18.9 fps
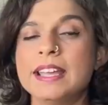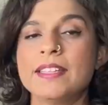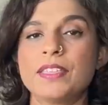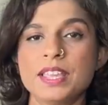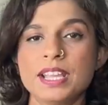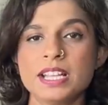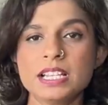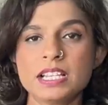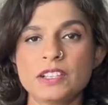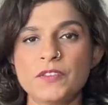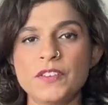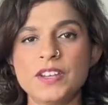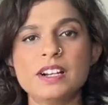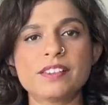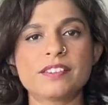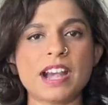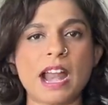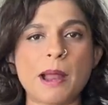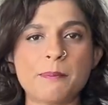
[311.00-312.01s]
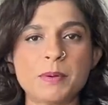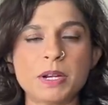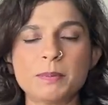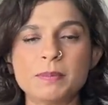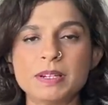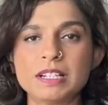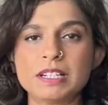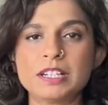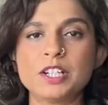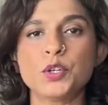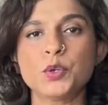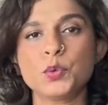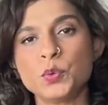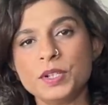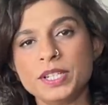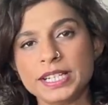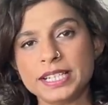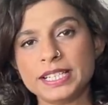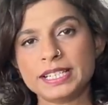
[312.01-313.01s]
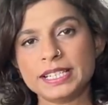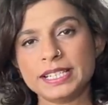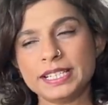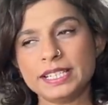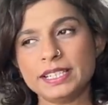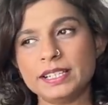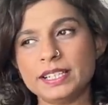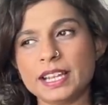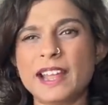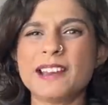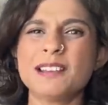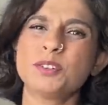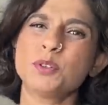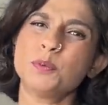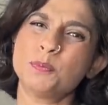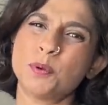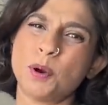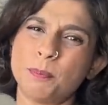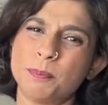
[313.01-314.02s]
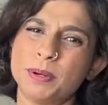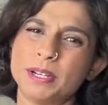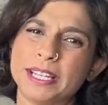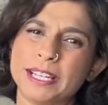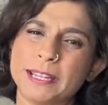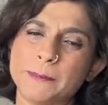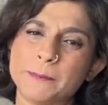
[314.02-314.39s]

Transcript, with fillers: Things feel wrapped up a little too neatly and too properly.